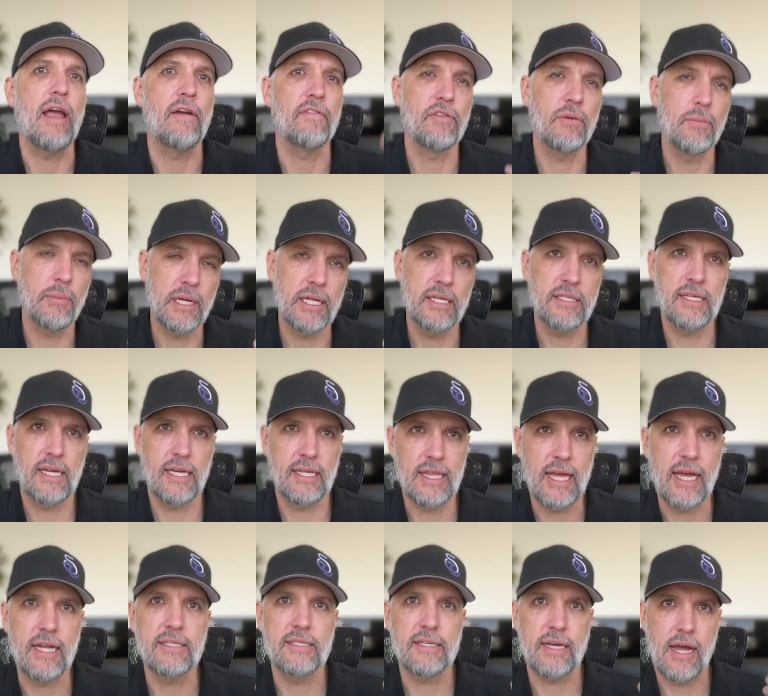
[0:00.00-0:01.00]
everybody take
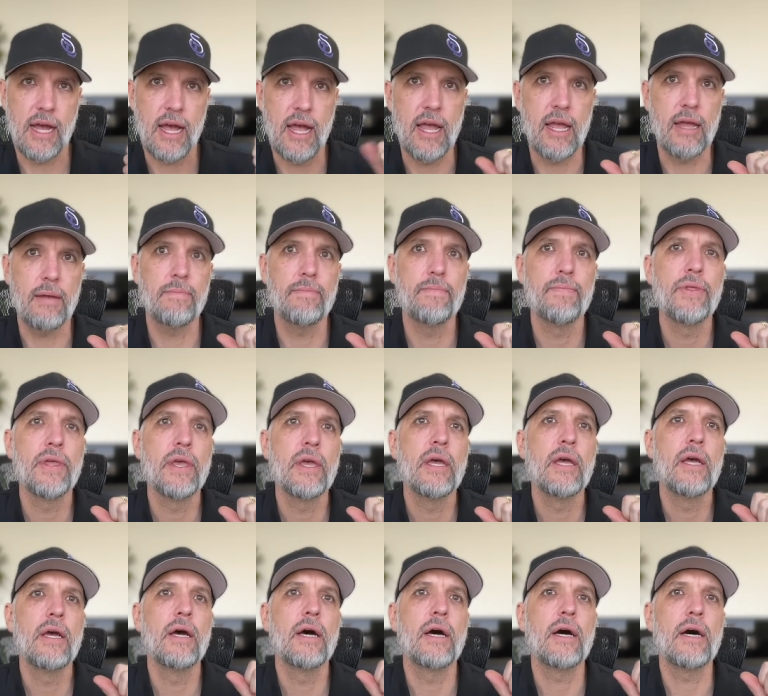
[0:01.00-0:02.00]
that time
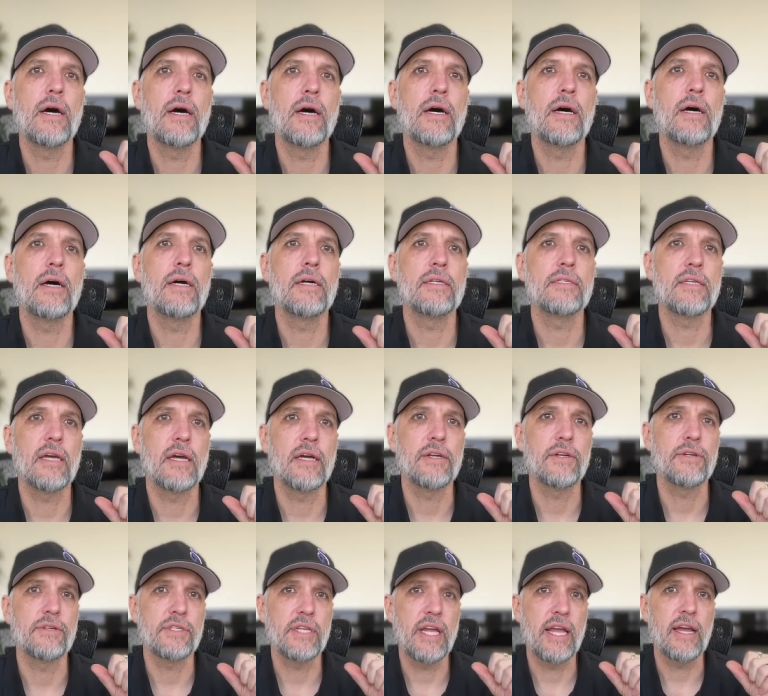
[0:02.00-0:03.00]
uh, to
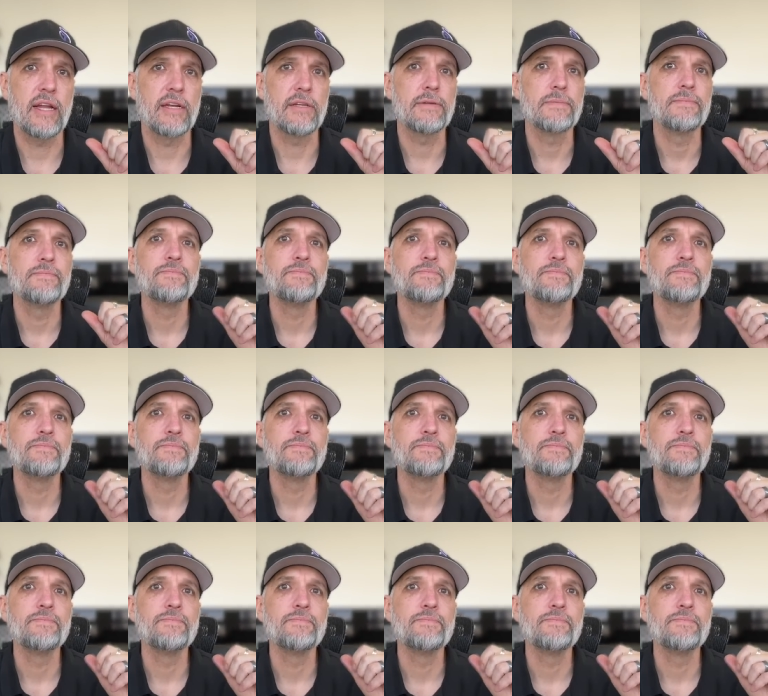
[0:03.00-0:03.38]
understand.